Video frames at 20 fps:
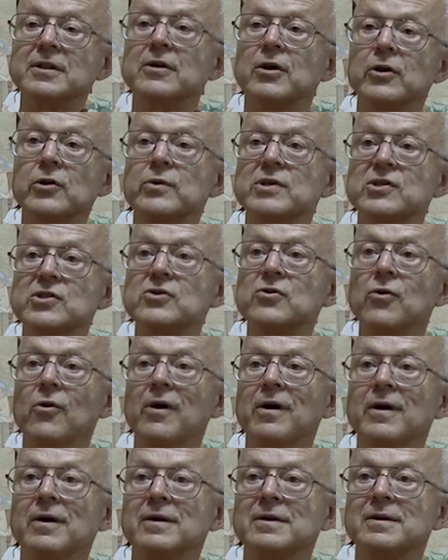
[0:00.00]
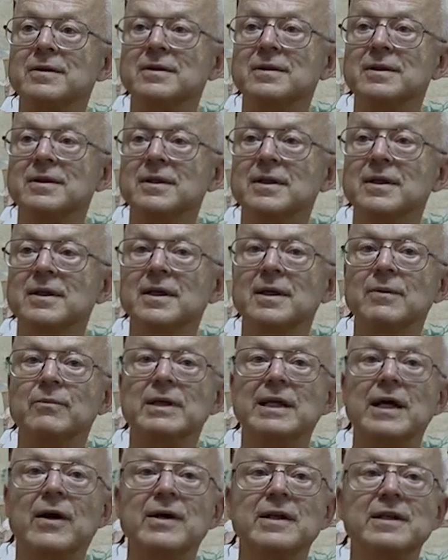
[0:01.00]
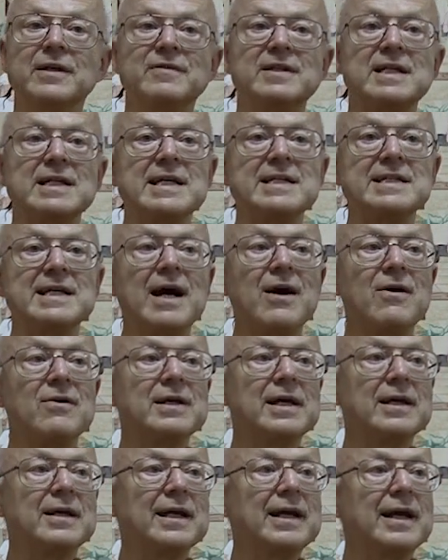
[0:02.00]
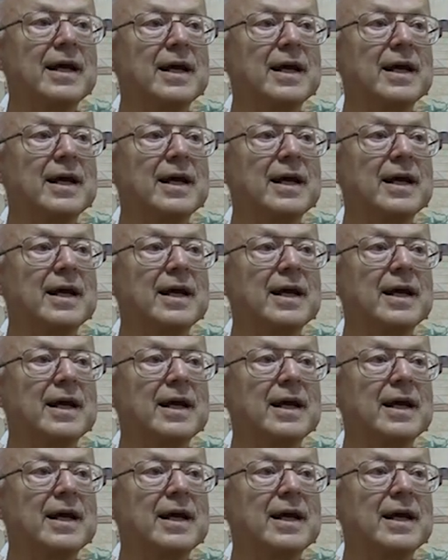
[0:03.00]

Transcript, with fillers: go to a store. But now I lived in a town, I could